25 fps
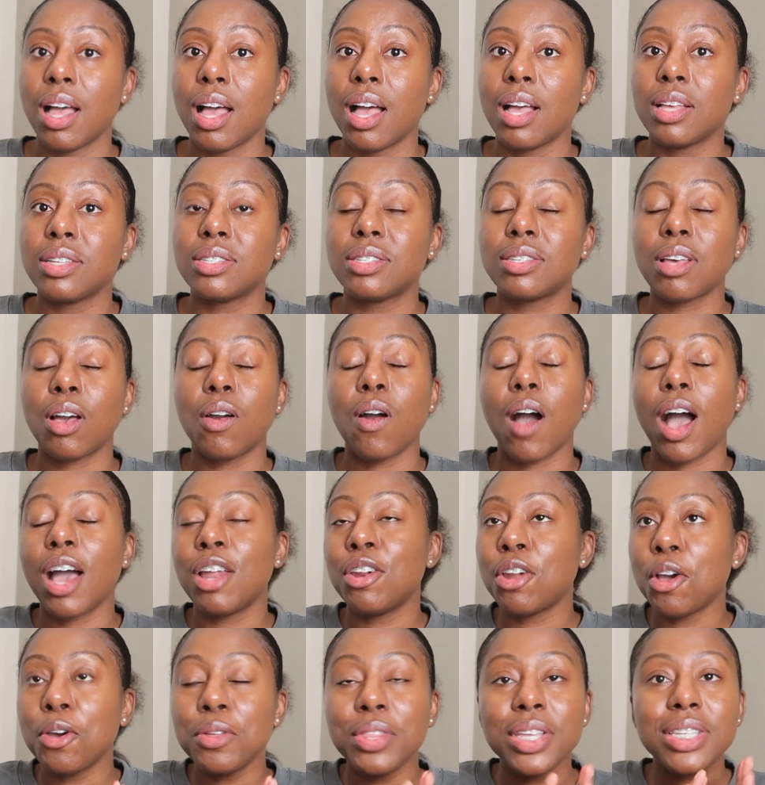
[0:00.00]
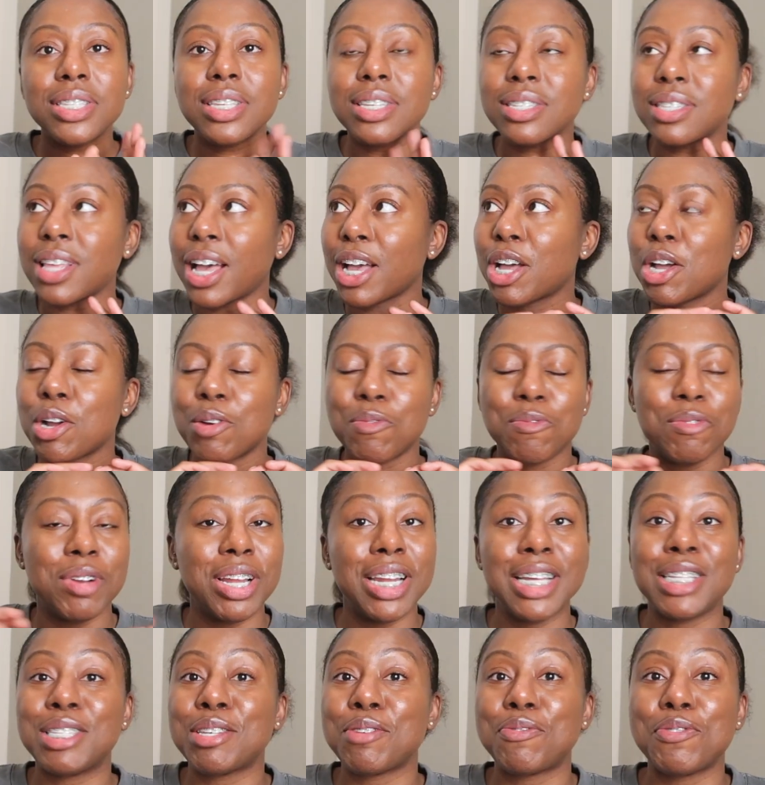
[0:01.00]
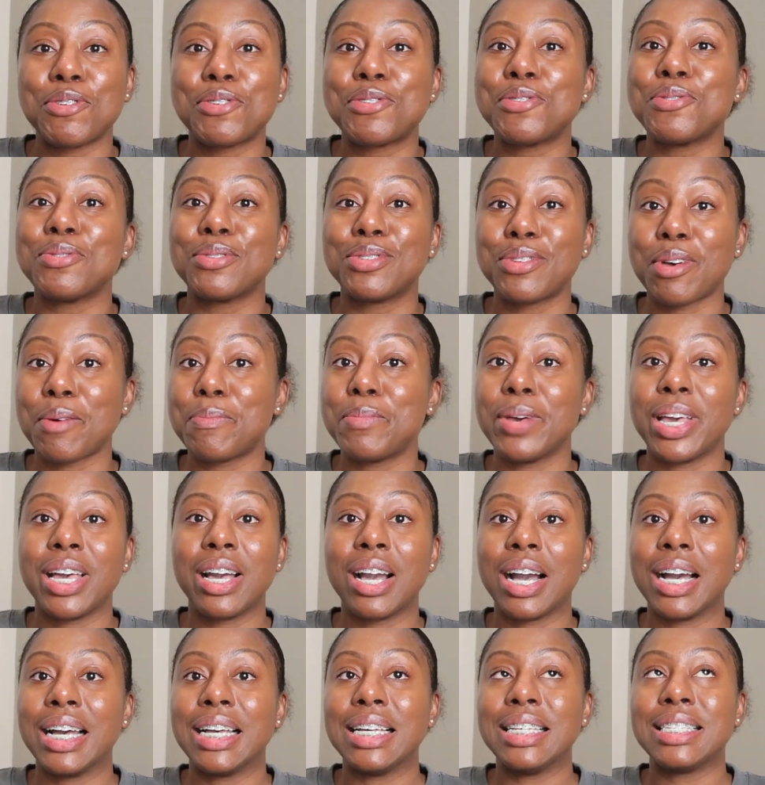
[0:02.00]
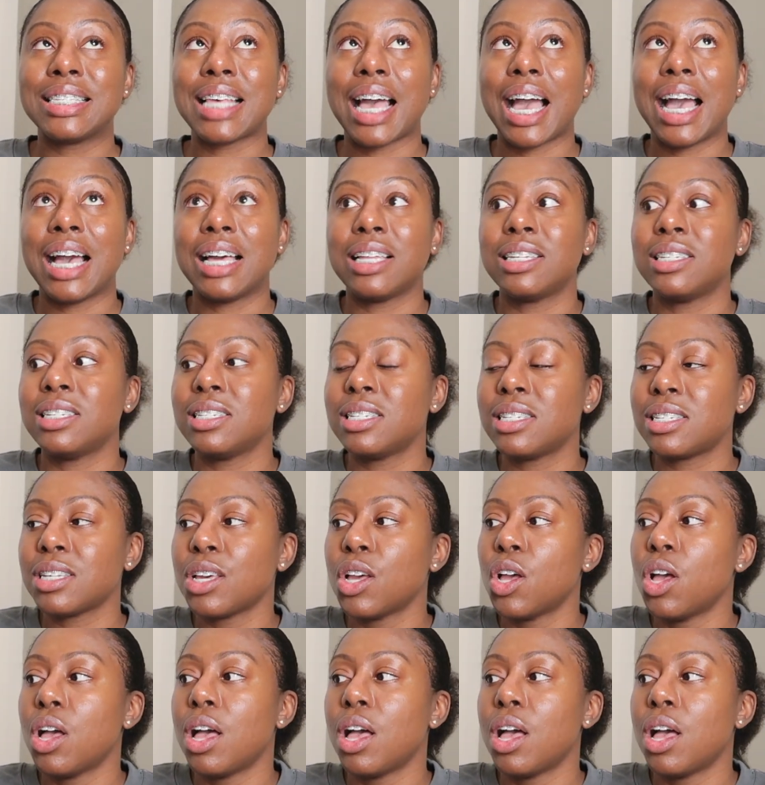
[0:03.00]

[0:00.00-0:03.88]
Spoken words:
So I know this is like a really difficult topic, guys, and